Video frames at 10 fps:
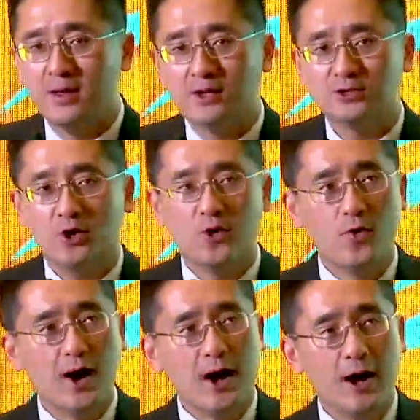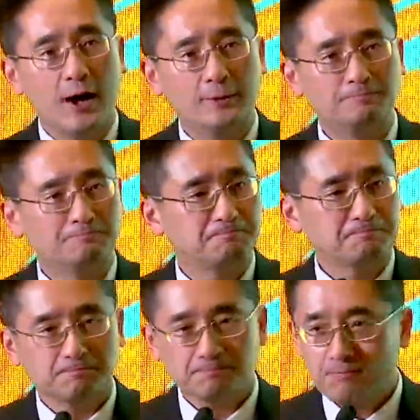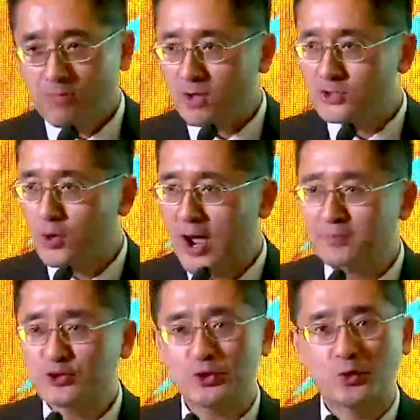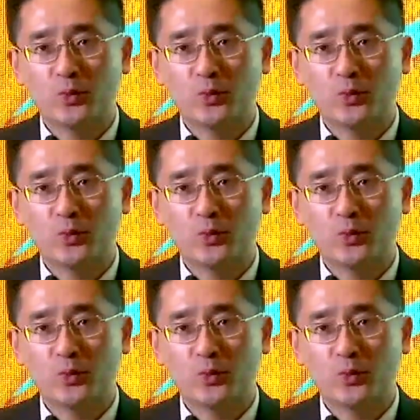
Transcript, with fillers: So, um, so I'm sure